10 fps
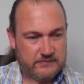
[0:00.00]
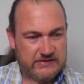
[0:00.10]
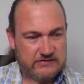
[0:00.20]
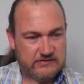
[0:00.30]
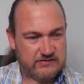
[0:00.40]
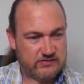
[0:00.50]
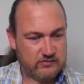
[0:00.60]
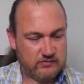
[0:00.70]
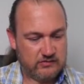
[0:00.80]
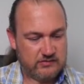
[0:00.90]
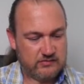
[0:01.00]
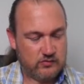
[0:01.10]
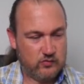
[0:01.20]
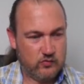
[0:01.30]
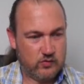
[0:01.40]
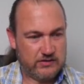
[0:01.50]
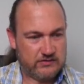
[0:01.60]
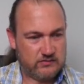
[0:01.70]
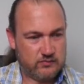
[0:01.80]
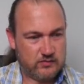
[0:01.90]
It's not quite
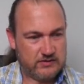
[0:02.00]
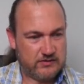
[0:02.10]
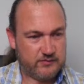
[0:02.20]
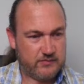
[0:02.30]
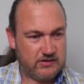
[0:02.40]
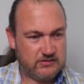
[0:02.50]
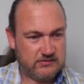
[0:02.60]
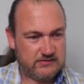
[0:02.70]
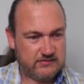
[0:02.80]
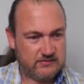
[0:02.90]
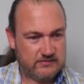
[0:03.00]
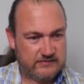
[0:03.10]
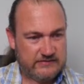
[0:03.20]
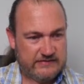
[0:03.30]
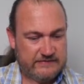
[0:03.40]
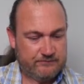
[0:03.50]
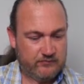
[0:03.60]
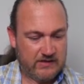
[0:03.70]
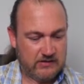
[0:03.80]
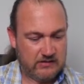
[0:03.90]
what I meant.
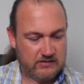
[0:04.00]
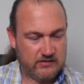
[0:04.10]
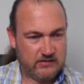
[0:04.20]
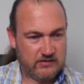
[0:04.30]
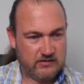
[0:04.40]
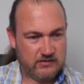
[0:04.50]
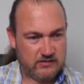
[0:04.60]
I